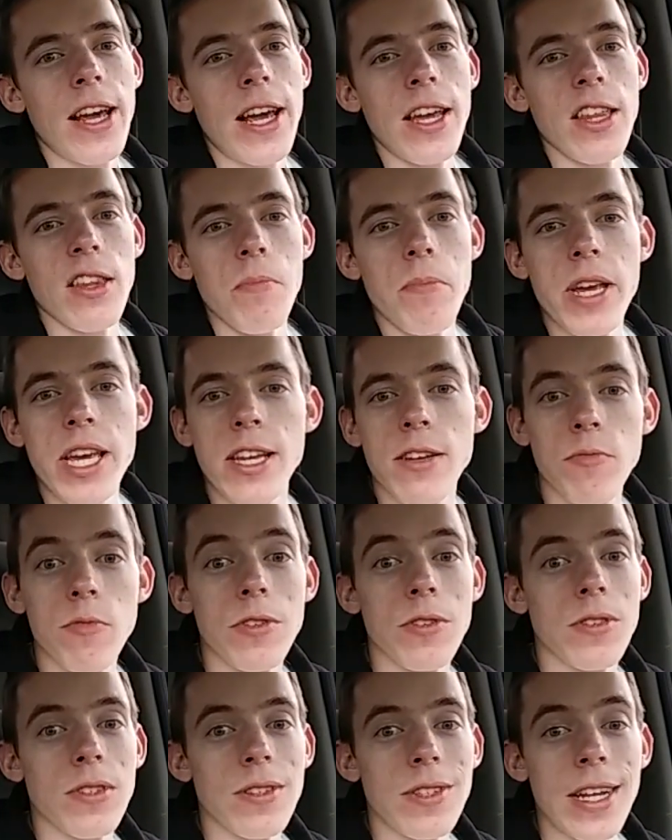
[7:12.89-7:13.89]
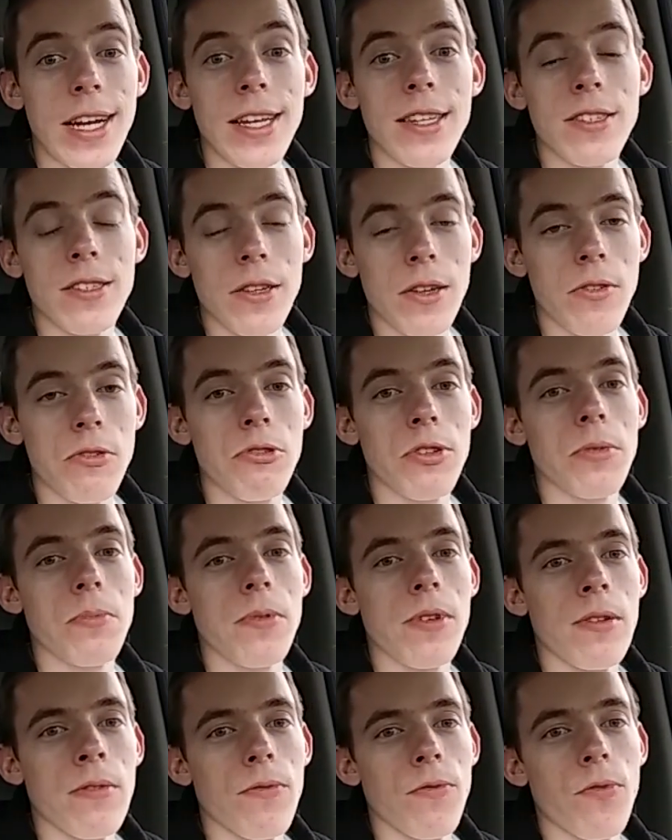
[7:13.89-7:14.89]
And the bacon was nice and
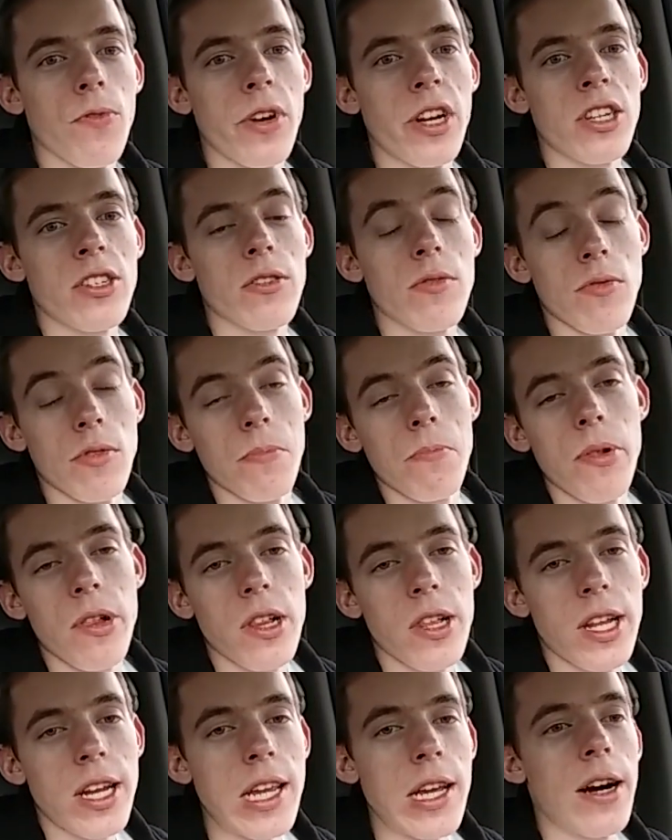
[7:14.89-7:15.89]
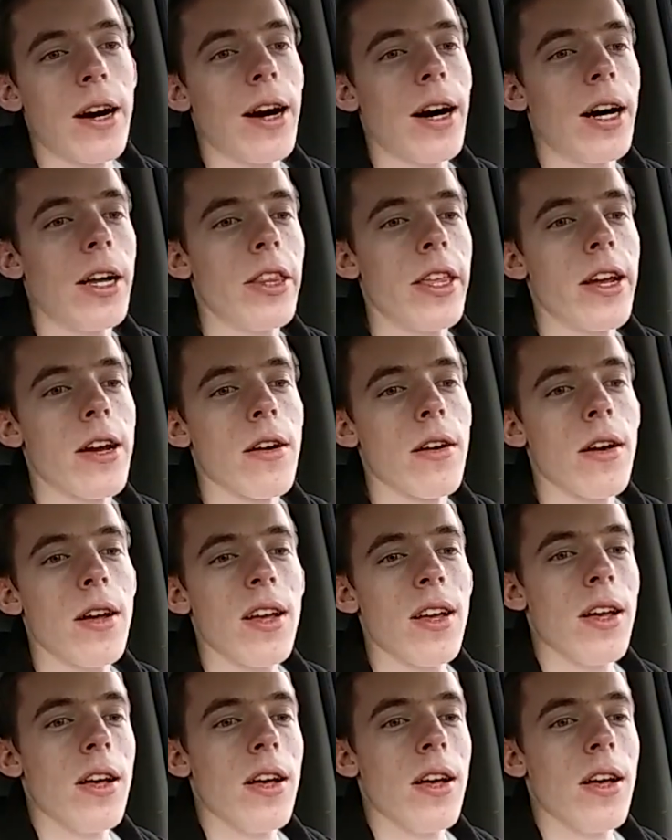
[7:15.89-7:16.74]
crispy and fresh. There was plenty on there.